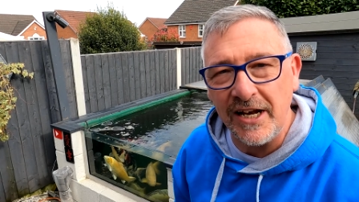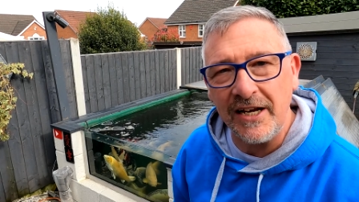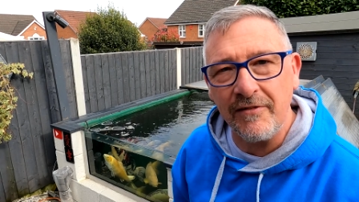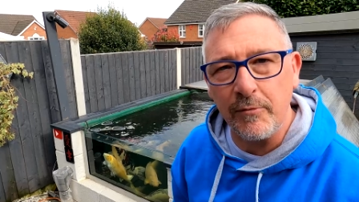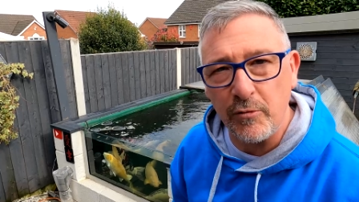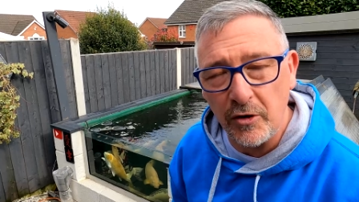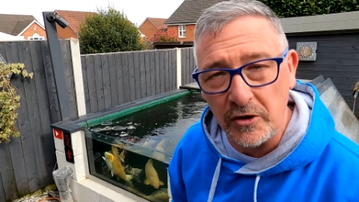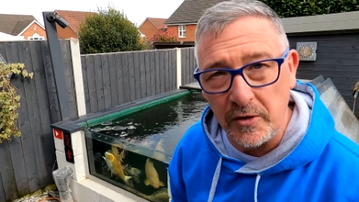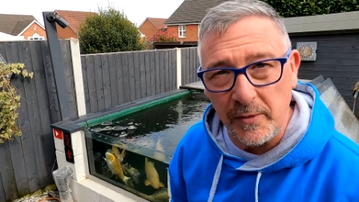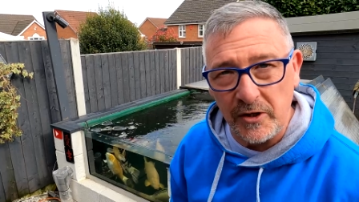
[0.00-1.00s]
in any of the
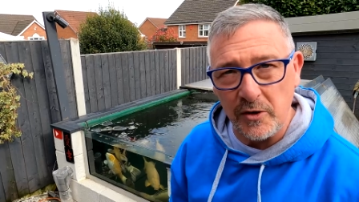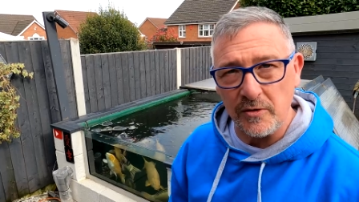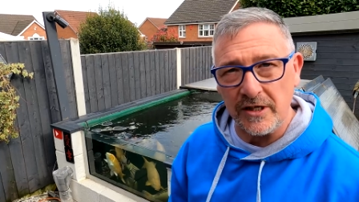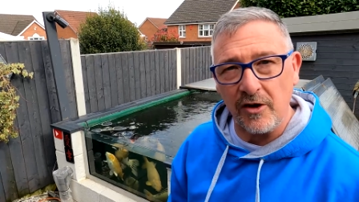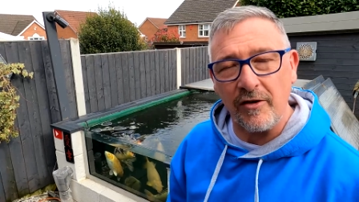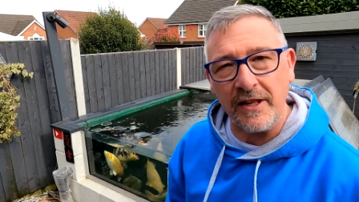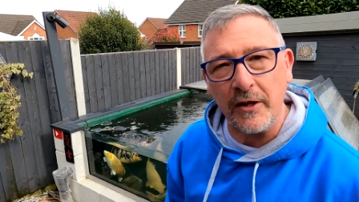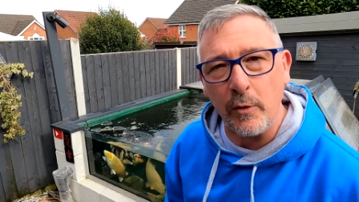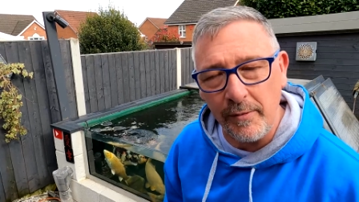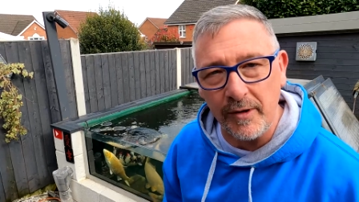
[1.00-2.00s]
products I've been using or any of
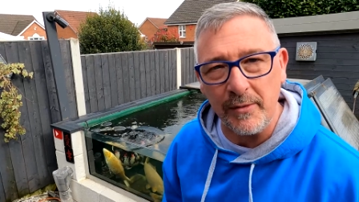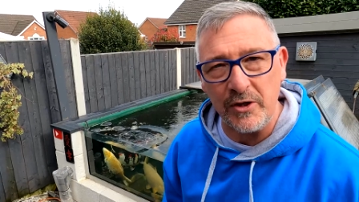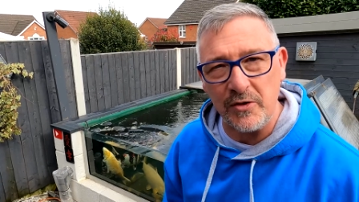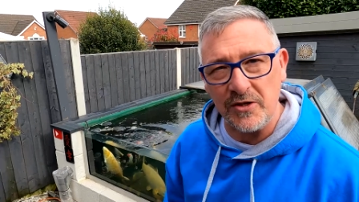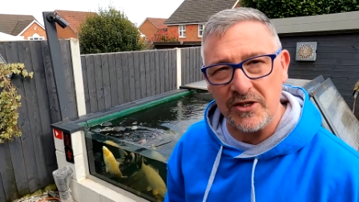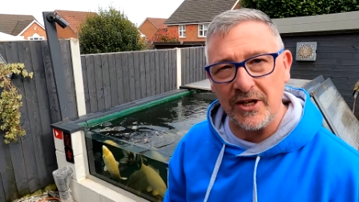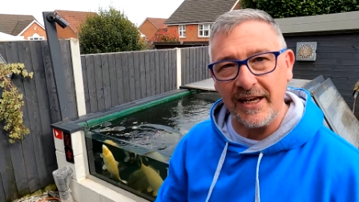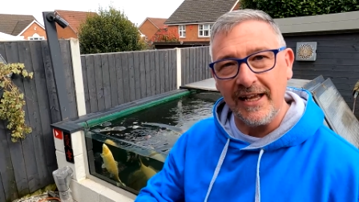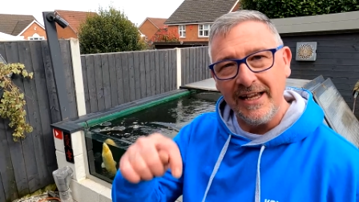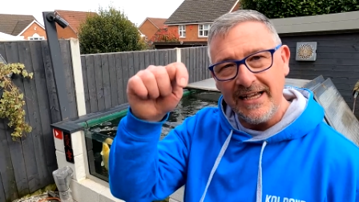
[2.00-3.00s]
the equipment I've been using
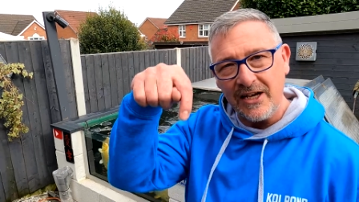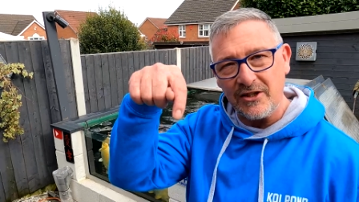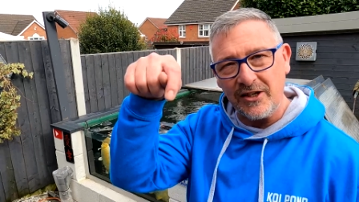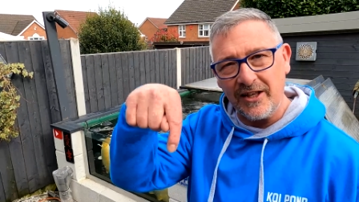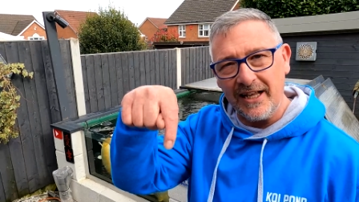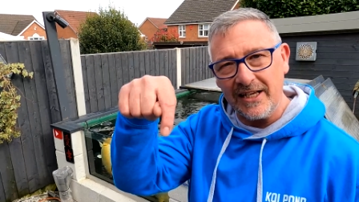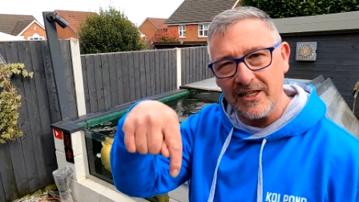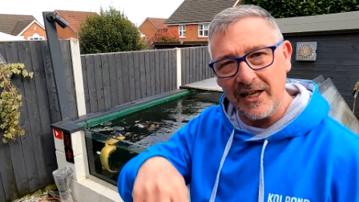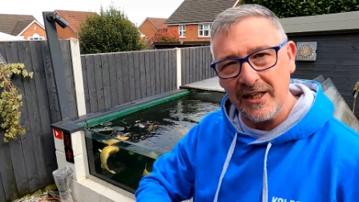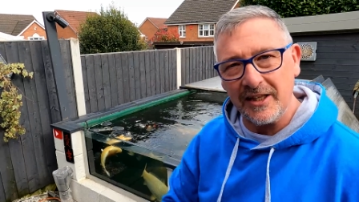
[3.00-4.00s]
today, I'll stick the
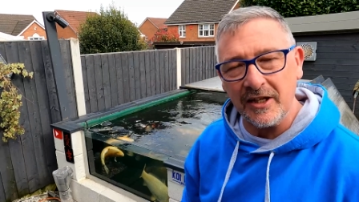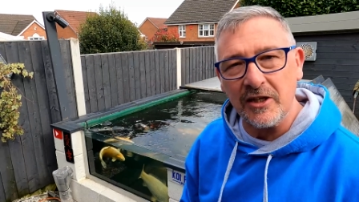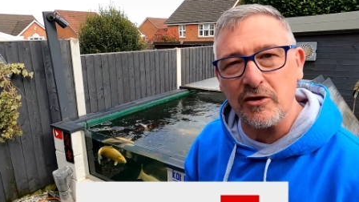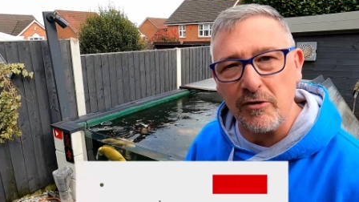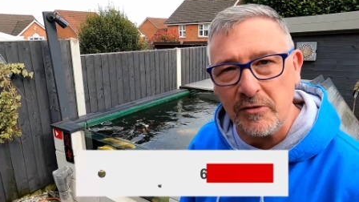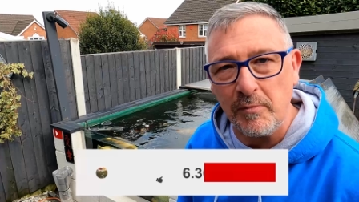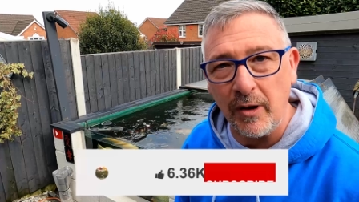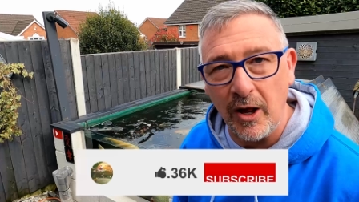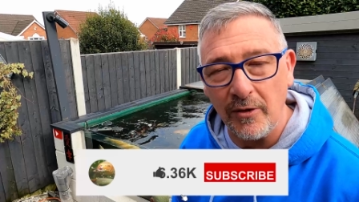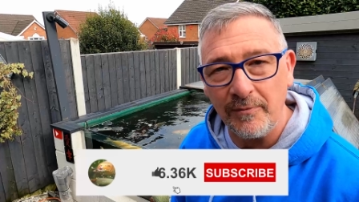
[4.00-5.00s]
links in the description
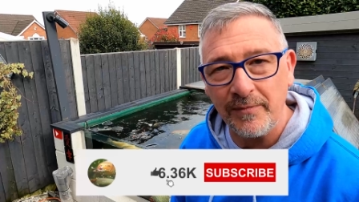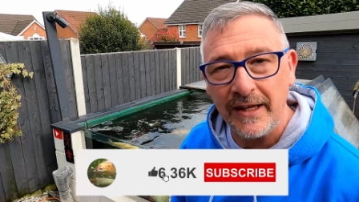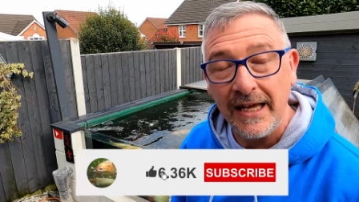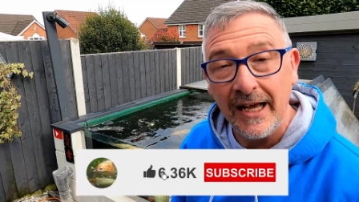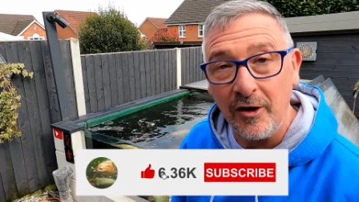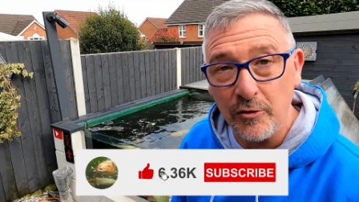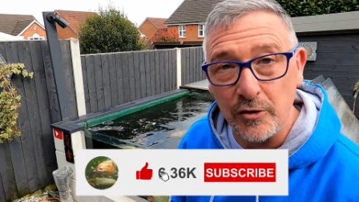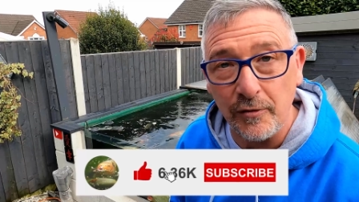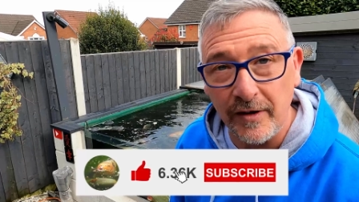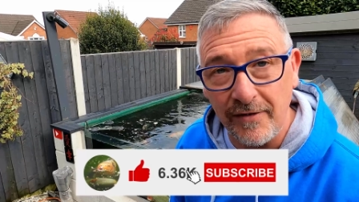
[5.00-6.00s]
below. And
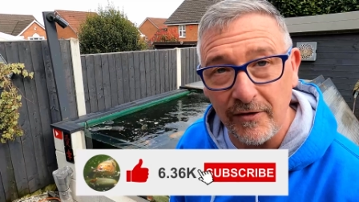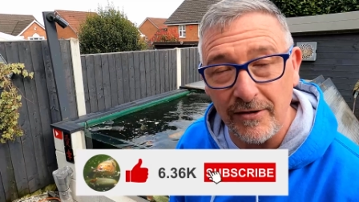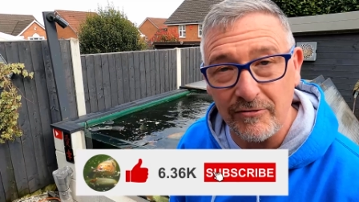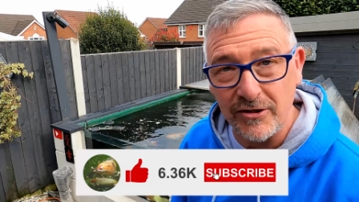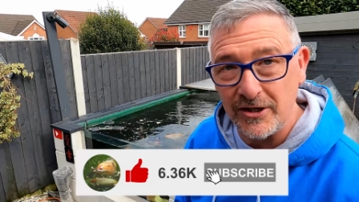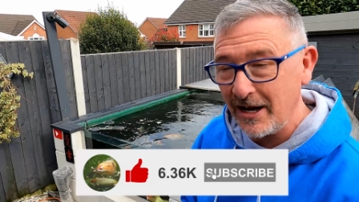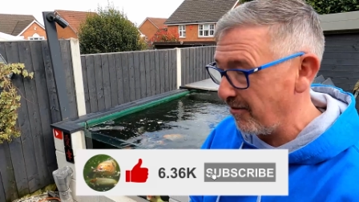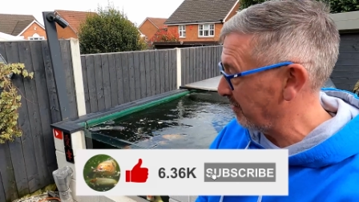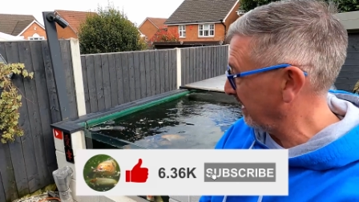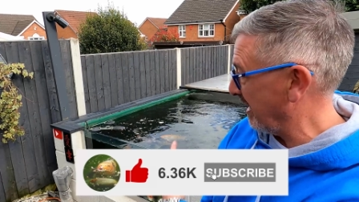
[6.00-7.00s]
also, if you're interested in
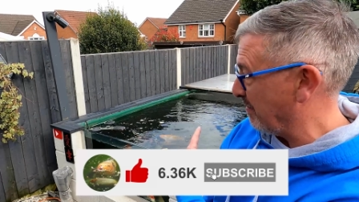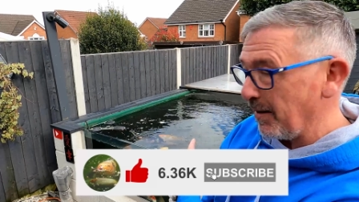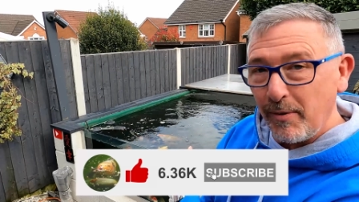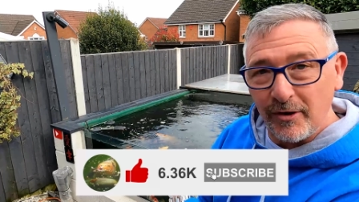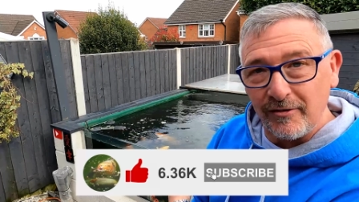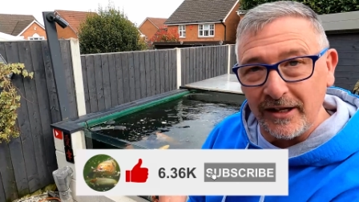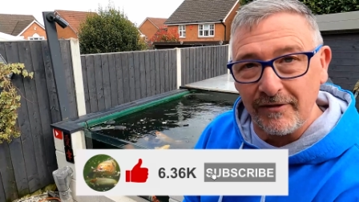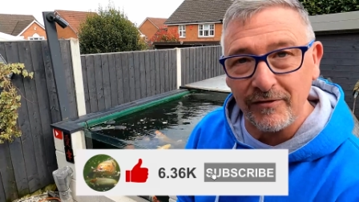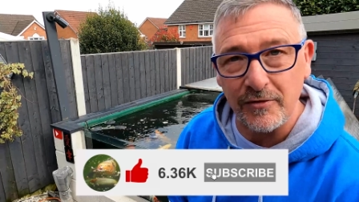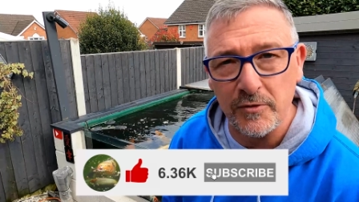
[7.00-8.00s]
how I've been getting my pond ready
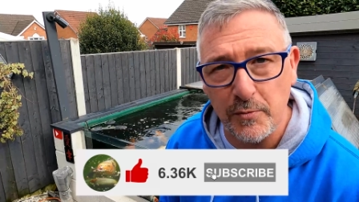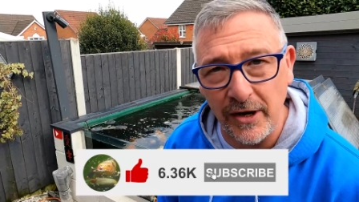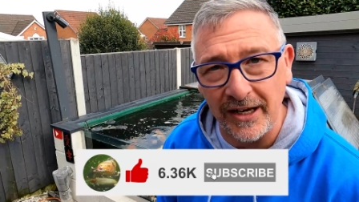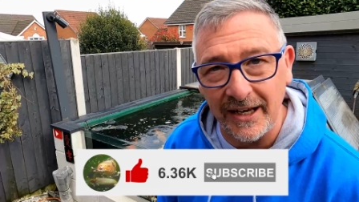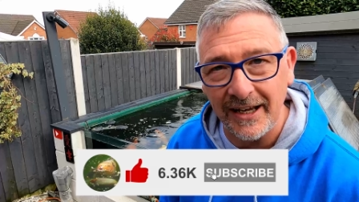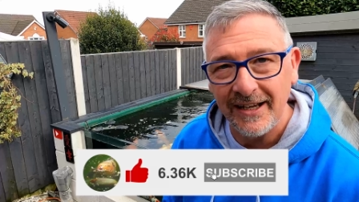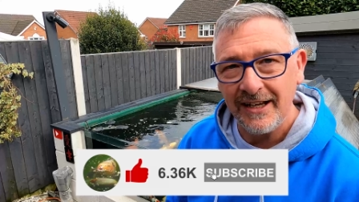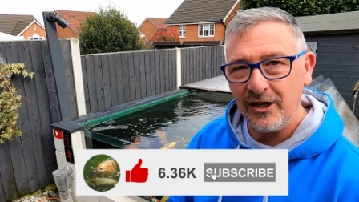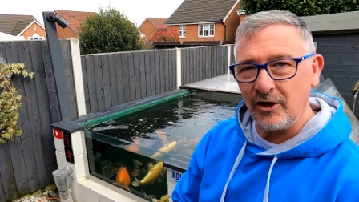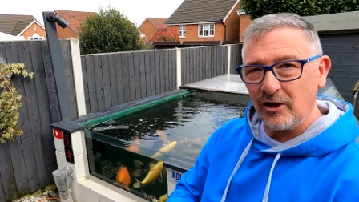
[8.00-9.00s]
for spring,
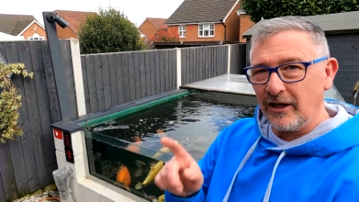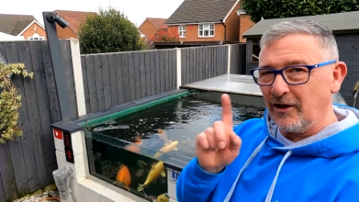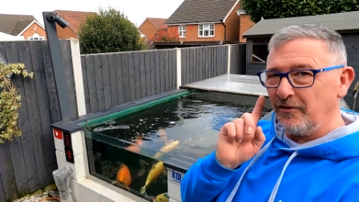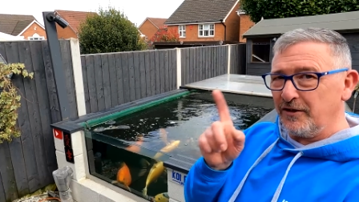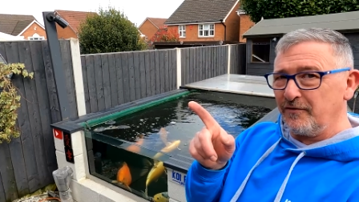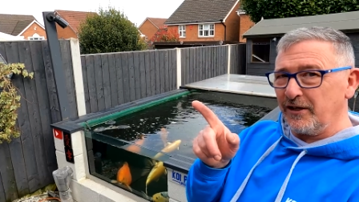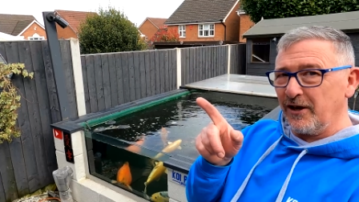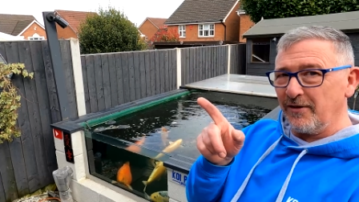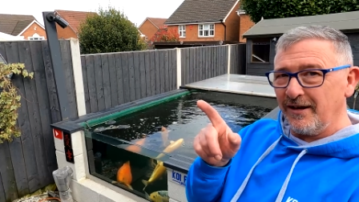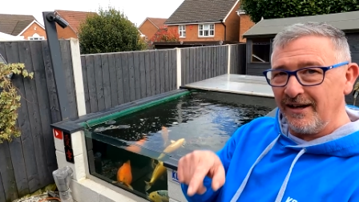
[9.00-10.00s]
you can click on this
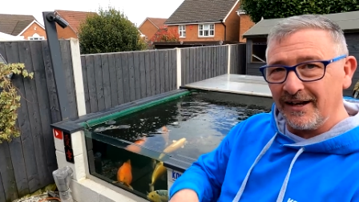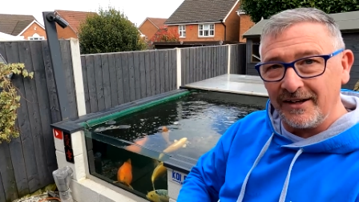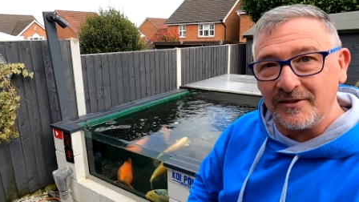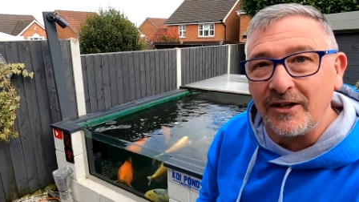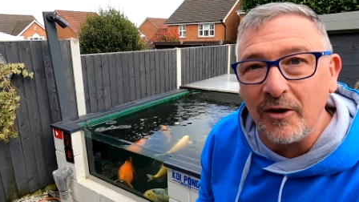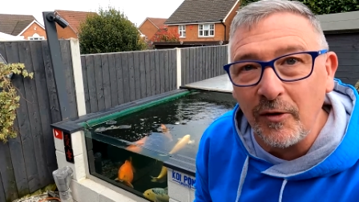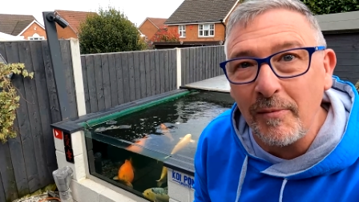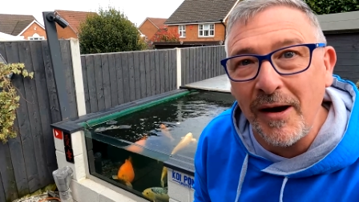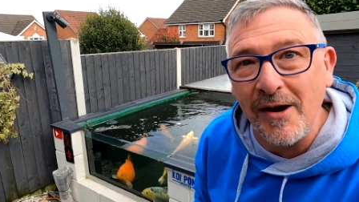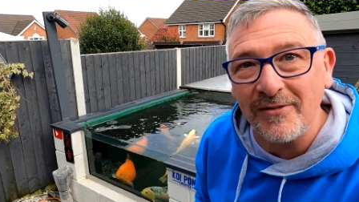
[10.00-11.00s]
video here and it'll tell you all
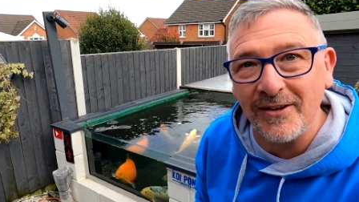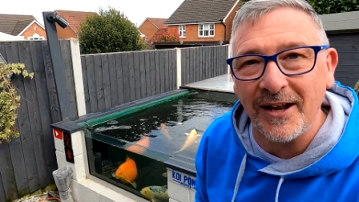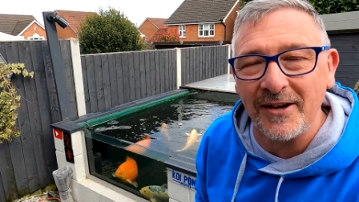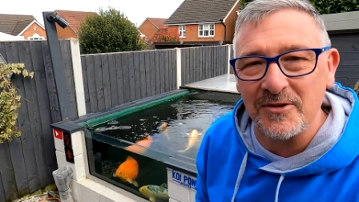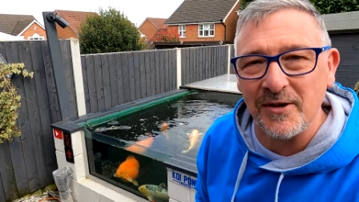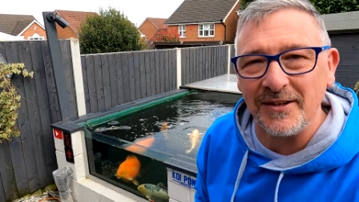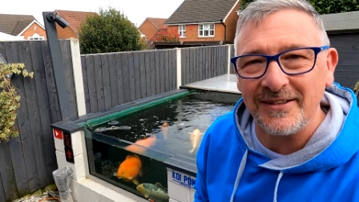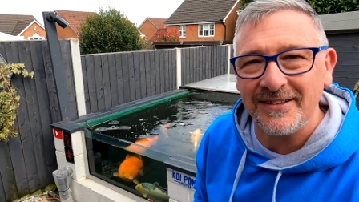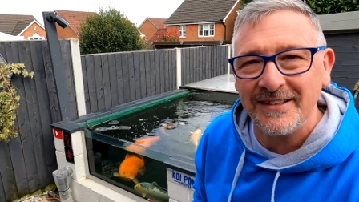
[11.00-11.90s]
about how I've done that as well.